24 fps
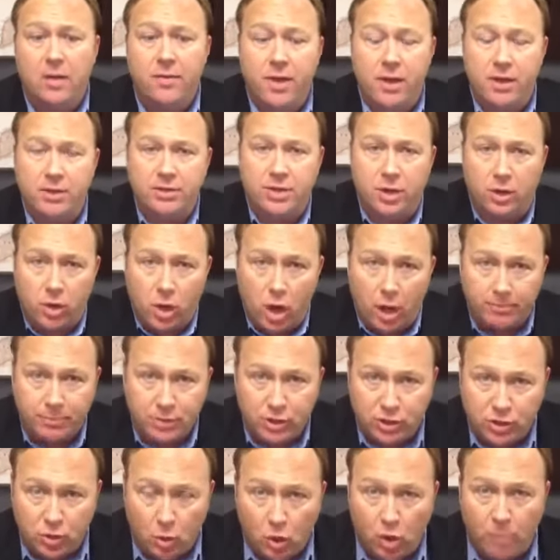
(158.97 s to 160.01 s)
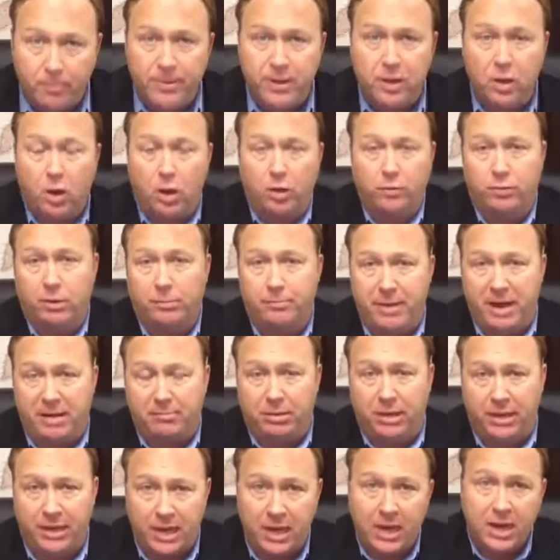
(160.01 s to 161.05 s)
that is there to absorb the old
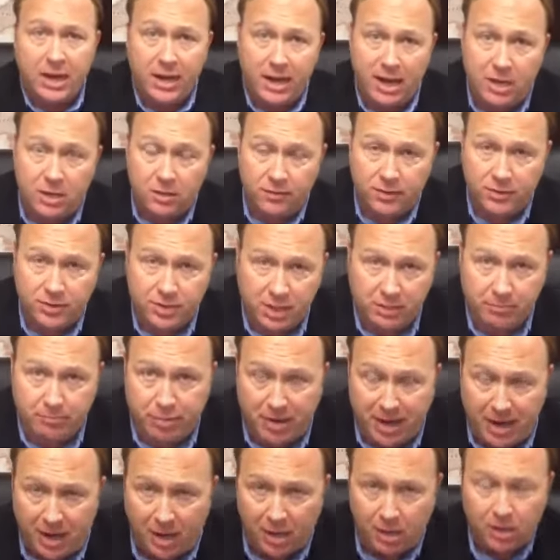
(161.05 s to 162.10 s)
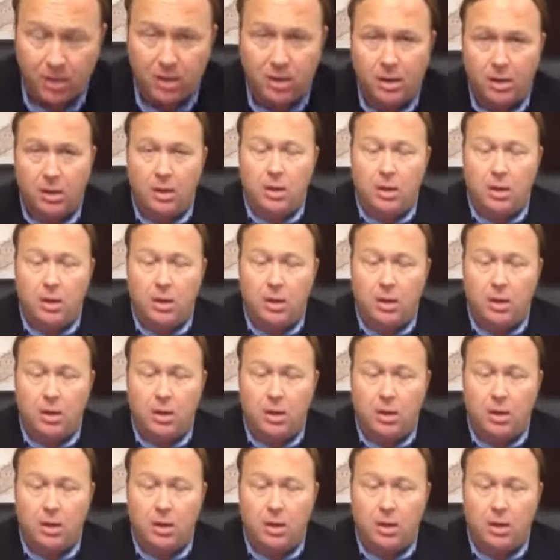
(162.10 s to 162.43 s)
republic into this empire.